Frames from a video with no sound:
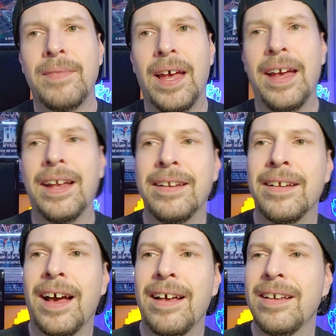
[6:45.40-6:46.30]
And
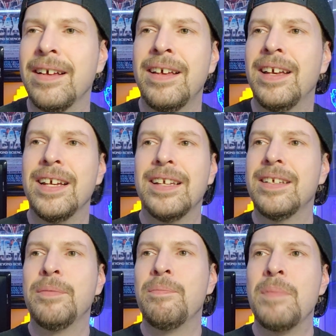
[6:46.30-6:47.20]

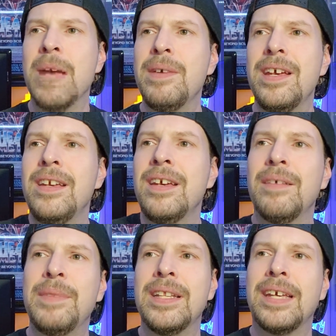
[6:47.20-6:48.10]
maybe,
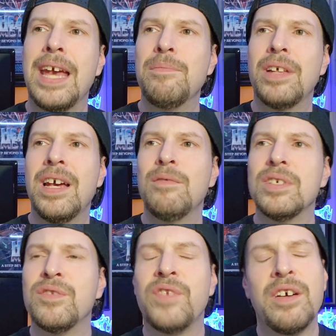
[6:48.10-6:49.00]
I mean, the gameplay
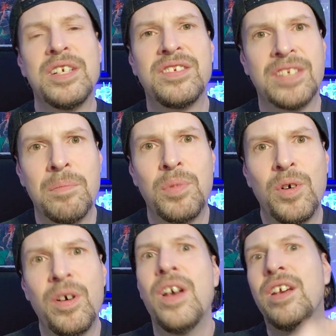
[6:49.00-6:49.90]
was very
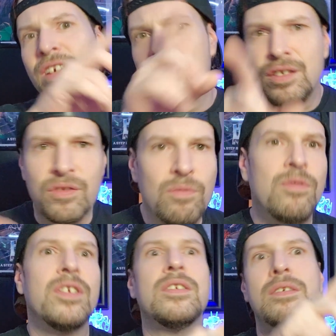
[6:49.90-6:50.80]
simple. You just
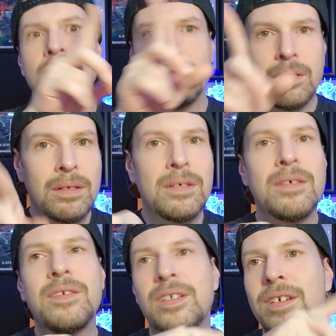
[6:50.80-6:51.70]

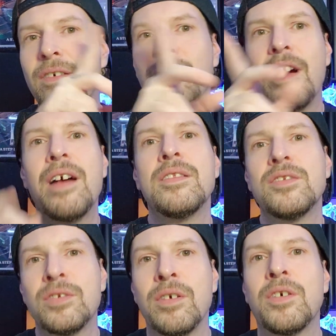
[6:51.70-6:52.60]
go around the
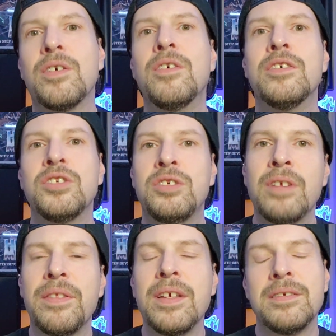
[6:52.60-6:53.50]
circle and
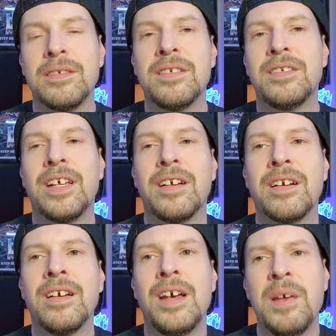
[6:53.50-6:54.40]
shoot at things in the
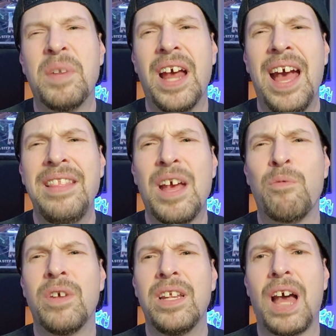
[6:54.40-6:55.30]
center. But it had that
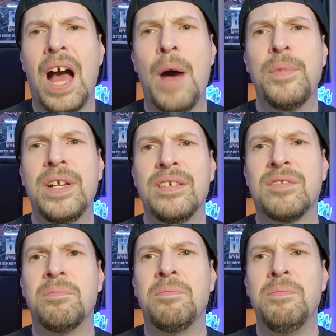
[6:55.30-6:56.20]
really
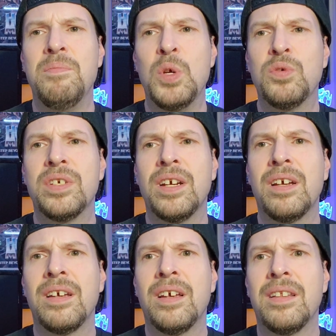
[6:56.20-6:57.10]
ominous
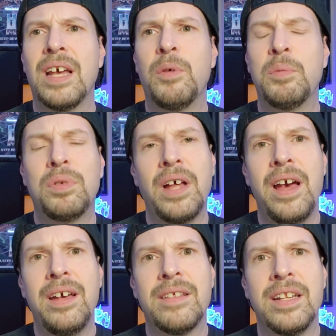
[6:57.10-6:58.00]
music that would
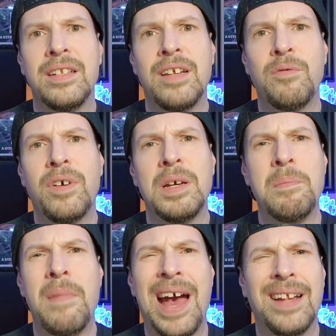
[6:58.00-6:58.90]
play that didn't really
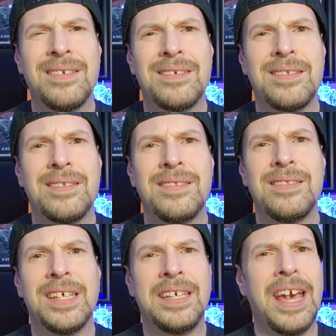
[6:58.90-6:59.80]
match
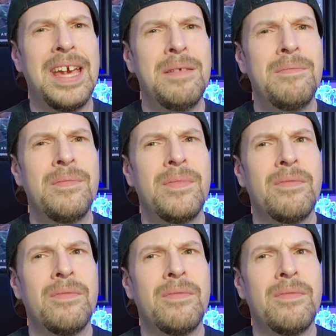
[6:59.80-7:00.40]
the game.